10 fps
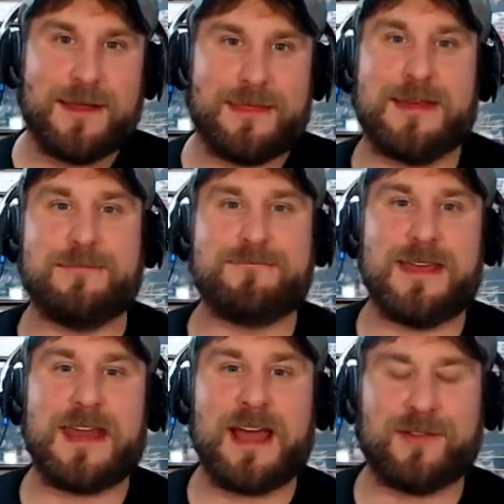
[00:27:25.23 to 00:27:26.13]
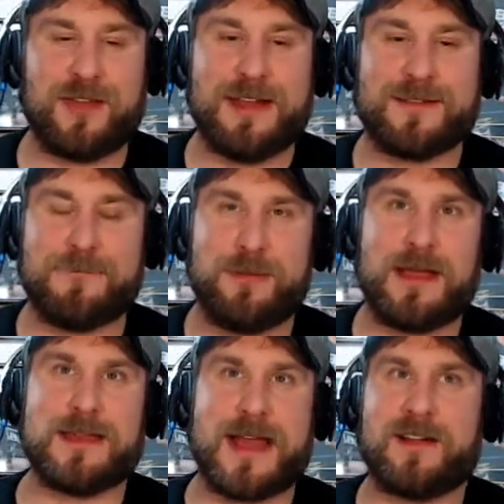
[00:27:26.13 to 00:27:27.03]
then it actually ends up
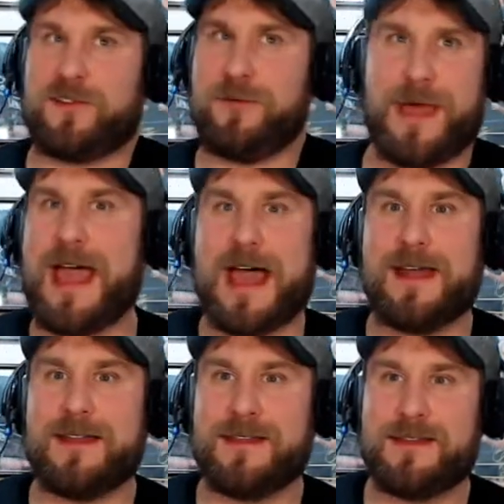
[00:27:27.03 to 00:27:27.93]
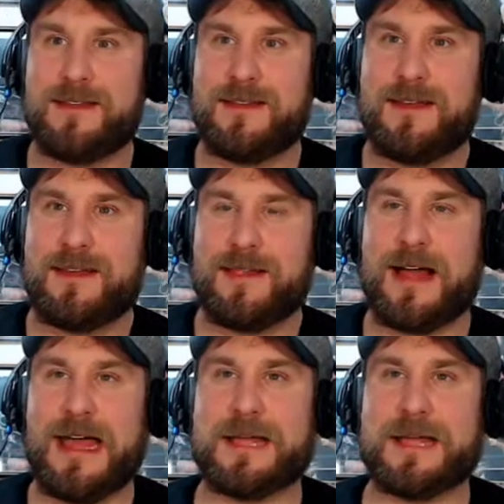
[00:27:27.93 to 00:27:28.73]
being not too bad. Like,